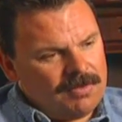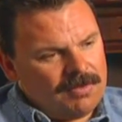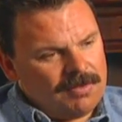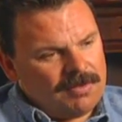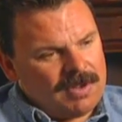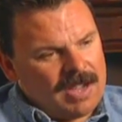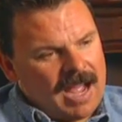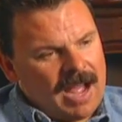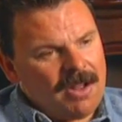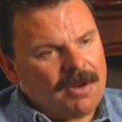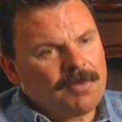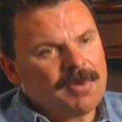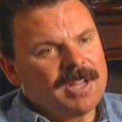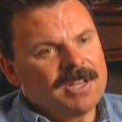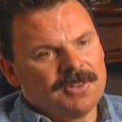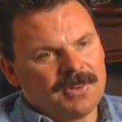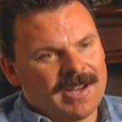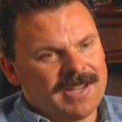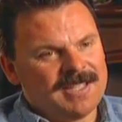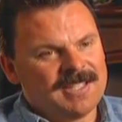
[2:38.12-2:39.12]
how do we
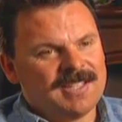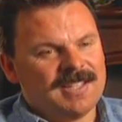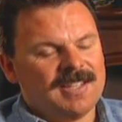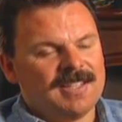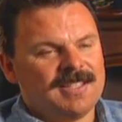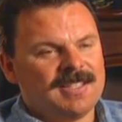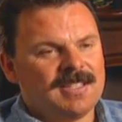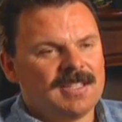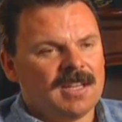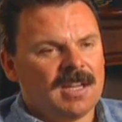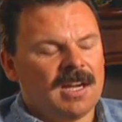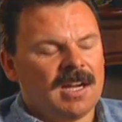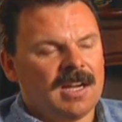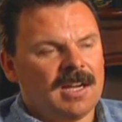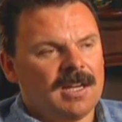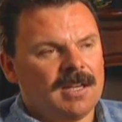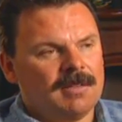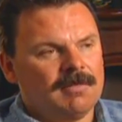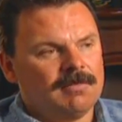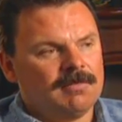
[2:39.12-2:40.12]
address this?
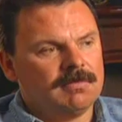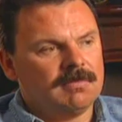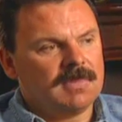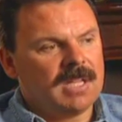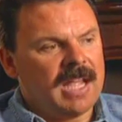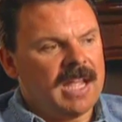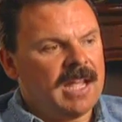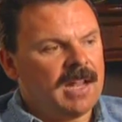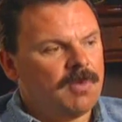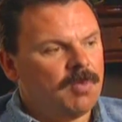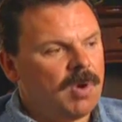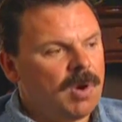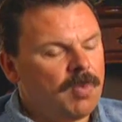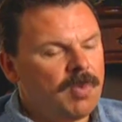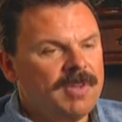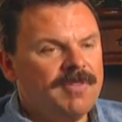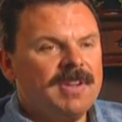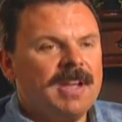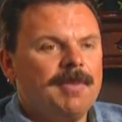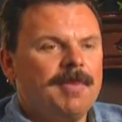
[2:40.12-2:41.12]
And what
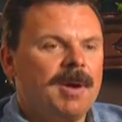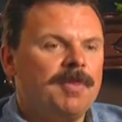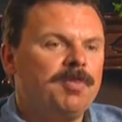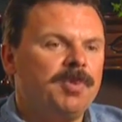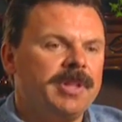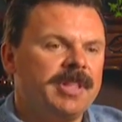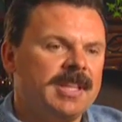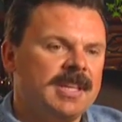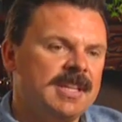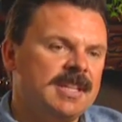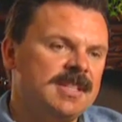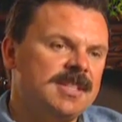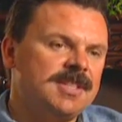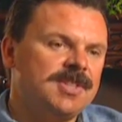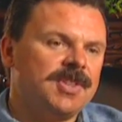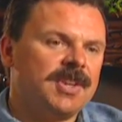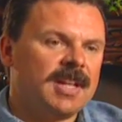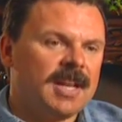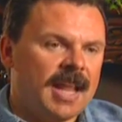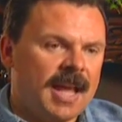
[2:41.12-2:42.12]
we've come up with
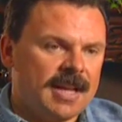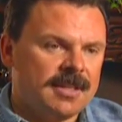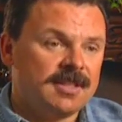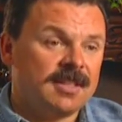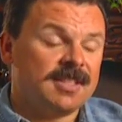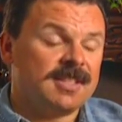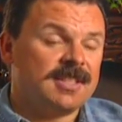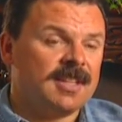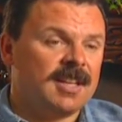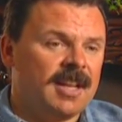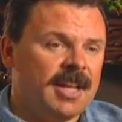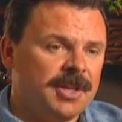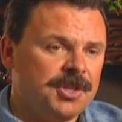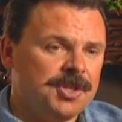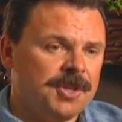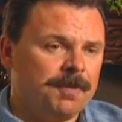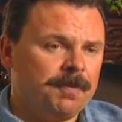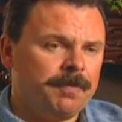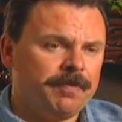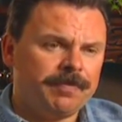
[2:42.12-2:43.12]
is the Classics
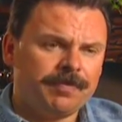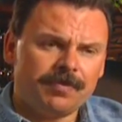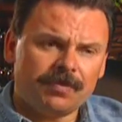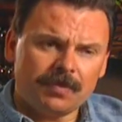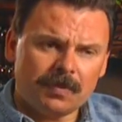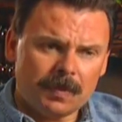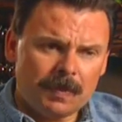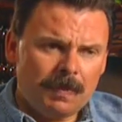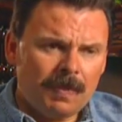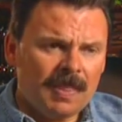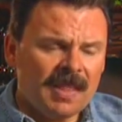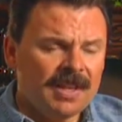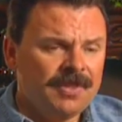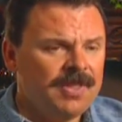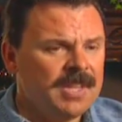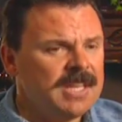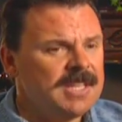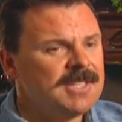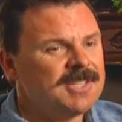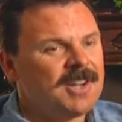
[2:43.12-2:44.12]
Collection.
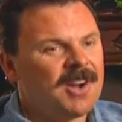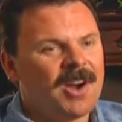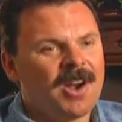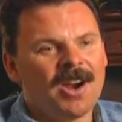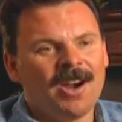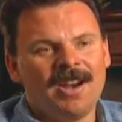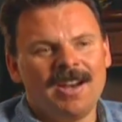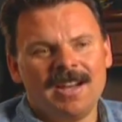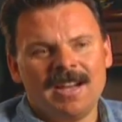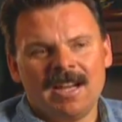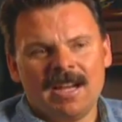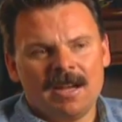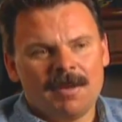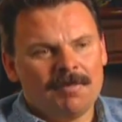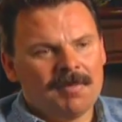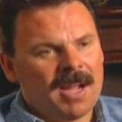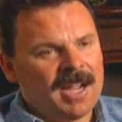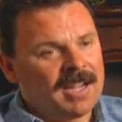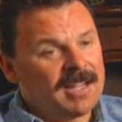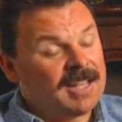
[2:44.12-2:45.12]
These are
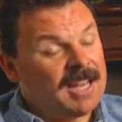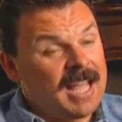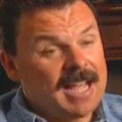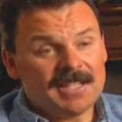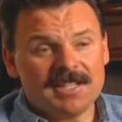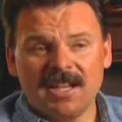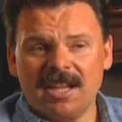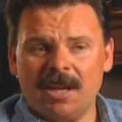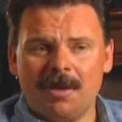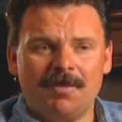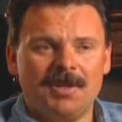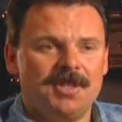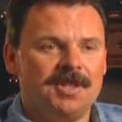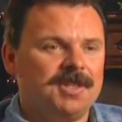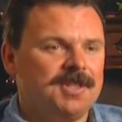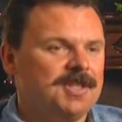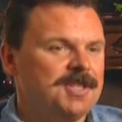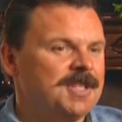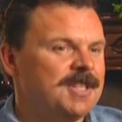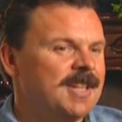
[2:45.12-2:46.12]
my classic
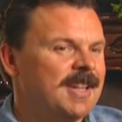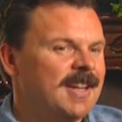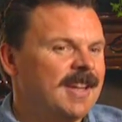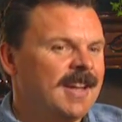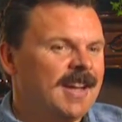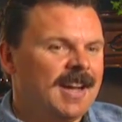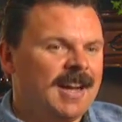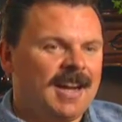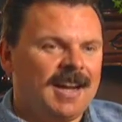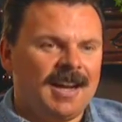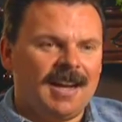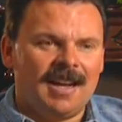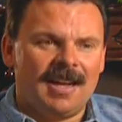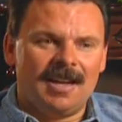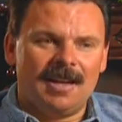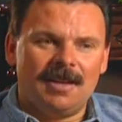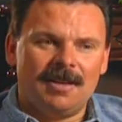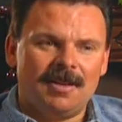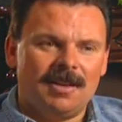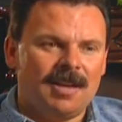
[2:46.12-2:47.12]
images
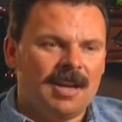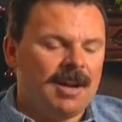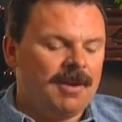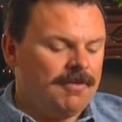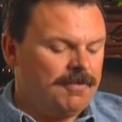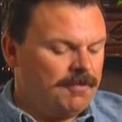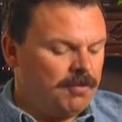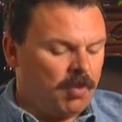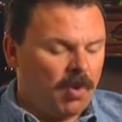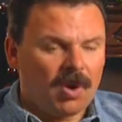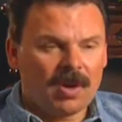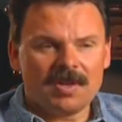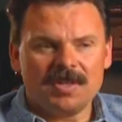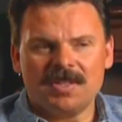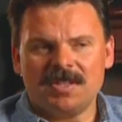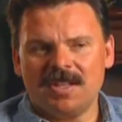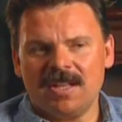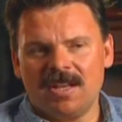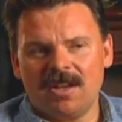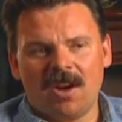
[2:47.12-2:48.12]
of
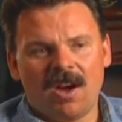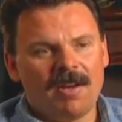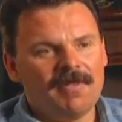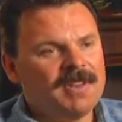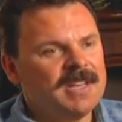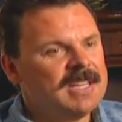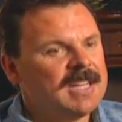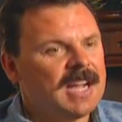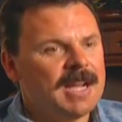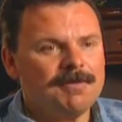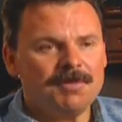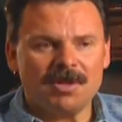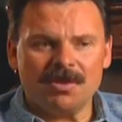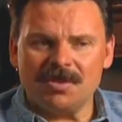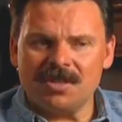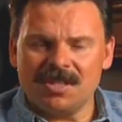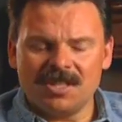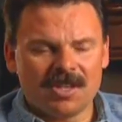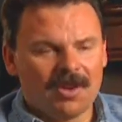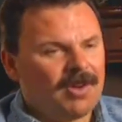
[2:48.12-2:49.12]
works that oftentimes are
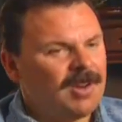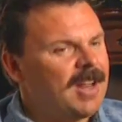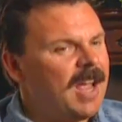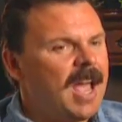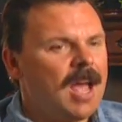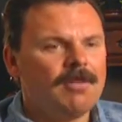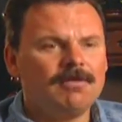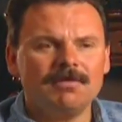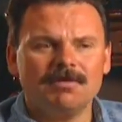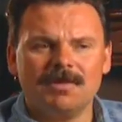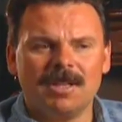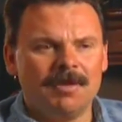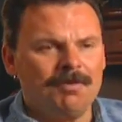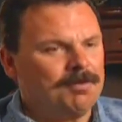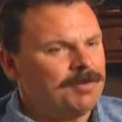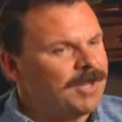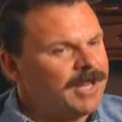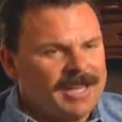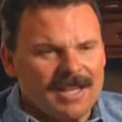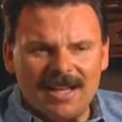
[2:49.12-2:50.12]
sold out,
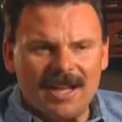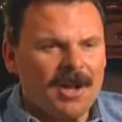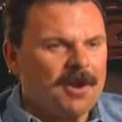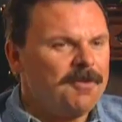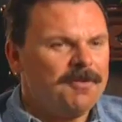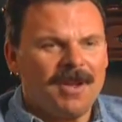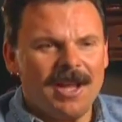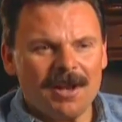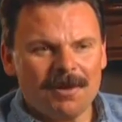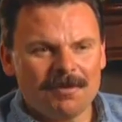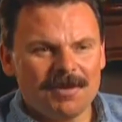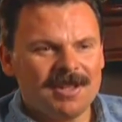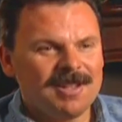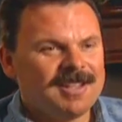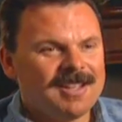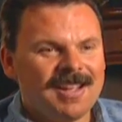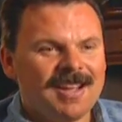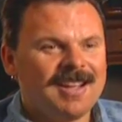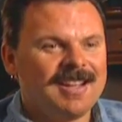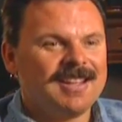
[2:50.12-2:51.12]
completely
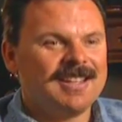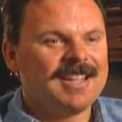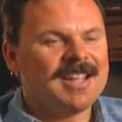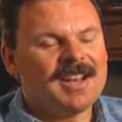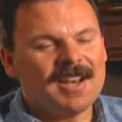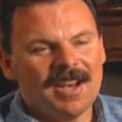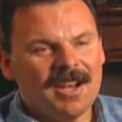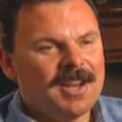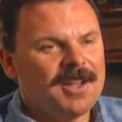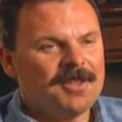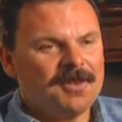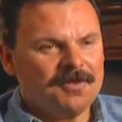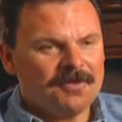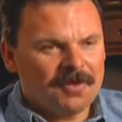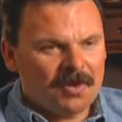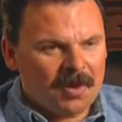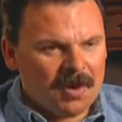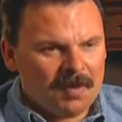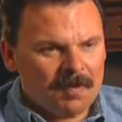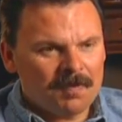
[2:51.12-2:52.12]
unavailable in any other
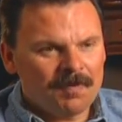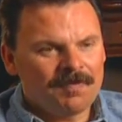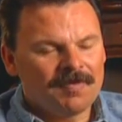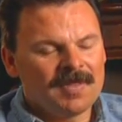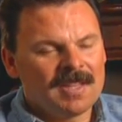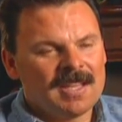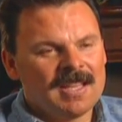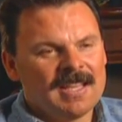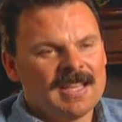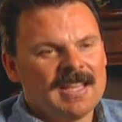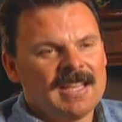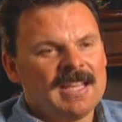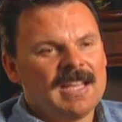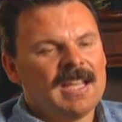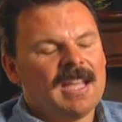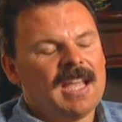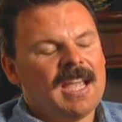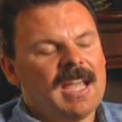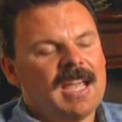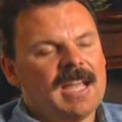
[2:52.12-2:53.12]
form,
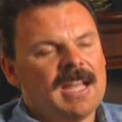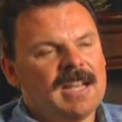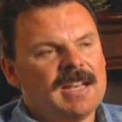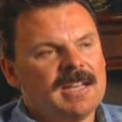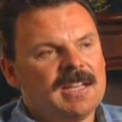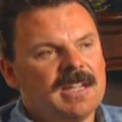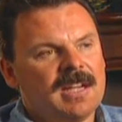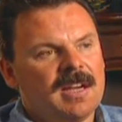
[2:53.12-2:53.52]
and